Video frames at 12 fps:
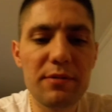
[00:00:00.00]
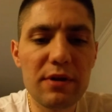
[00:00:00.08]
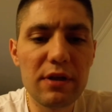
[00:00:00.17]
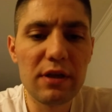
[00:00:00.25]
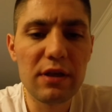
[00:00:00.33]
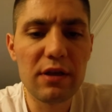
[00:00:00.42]
uh,
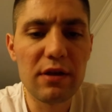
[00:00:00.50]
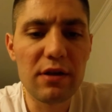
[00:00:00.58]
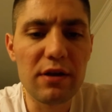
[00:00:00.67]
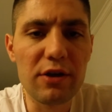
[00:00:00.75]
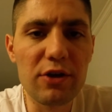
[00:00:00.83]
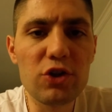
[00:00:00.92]

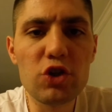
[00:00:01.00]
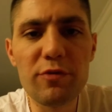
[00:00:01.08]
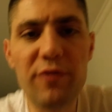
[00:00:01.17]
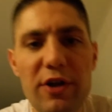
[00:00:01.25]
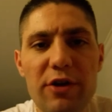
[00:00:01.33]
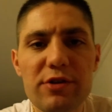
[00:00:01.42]

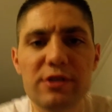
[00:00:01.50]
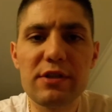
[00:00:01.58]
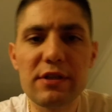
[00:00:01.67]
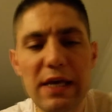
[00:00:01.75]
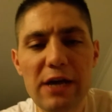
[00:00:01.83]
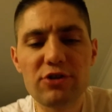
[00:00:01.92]
YouTube videos
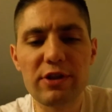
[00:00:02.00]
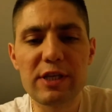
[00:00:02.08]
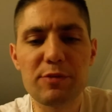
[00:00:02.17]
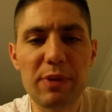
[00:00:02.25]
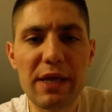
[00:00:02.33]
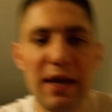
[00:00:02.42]
that actually
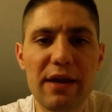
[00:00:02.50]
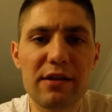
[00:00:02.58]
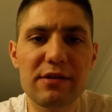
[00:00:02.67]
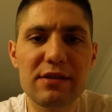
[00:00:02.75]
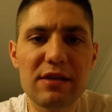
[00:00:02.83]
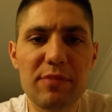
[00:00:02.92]

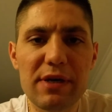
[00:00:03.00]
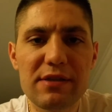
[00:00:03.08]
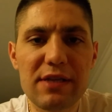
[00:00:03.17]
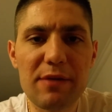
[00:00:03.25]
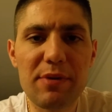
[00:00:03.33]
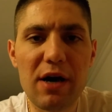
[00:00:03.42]
explain step by
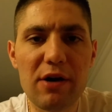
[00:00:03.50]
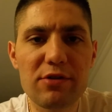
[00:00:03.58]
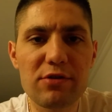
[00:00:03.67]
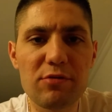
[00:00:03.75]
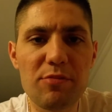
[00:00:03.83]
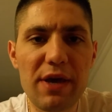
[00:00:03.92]
step how
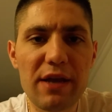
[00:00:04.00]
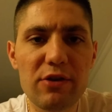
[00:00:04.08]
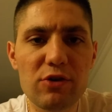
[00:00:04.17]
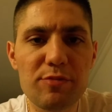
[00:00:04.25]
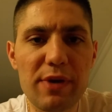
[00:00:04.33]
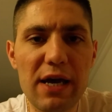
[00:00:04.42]
to make
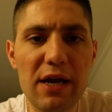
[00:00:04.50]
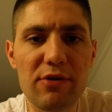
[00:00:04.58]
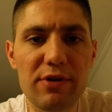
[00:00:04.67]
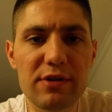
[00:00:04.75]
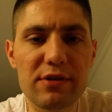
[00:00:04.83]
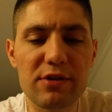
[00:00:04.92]
those
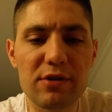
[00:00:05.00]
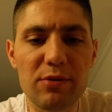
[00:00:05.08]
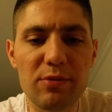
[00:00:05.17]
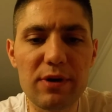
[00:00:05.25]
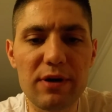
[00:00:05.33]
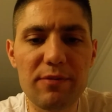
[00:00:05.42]
batteries. So
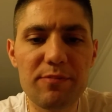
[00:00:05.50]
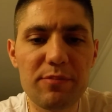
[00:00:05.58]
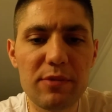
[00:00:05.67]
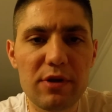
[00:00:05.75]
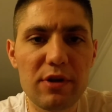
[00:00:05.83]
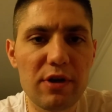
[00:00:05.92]
uh,
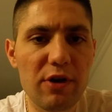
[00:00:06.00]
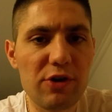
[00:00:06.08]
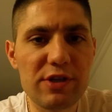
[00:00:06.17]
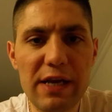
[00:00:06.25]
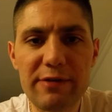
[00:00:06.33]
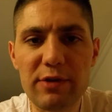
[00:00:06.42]
you
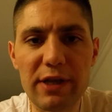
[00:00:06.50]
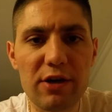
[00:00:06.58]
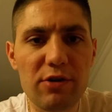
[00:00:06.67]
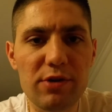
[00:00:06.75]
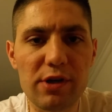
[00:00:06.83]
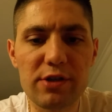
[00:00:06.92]
just have to like
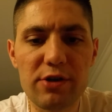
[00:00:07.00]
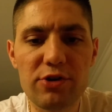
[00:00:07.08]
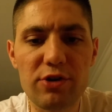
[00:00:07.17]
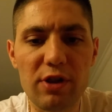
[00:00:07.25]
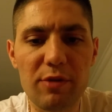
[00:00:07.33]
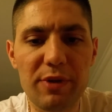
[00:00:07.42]
go and
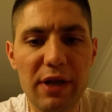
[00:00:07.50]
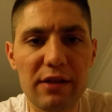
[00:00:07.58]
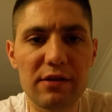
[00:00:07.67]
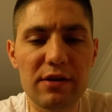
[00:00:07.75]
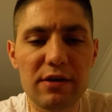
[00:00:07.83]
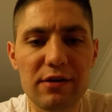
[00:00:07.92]
research a little bit,
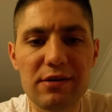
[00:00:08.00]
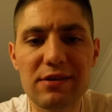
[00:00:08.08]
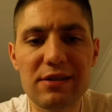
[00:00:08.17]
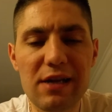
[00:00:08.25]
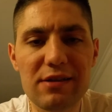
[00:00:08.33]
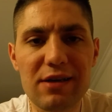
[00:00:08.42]
and uh,
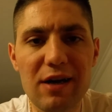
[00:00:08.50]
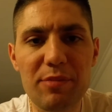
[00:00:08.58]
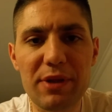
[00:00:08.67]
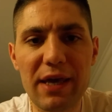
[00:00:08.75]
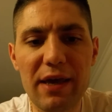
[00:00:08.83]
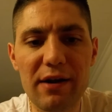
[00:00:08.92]
it's not
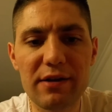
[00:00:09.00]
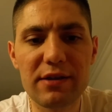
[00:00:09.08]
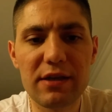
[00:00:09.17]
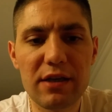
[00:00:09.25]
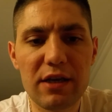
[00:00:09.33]
complicated.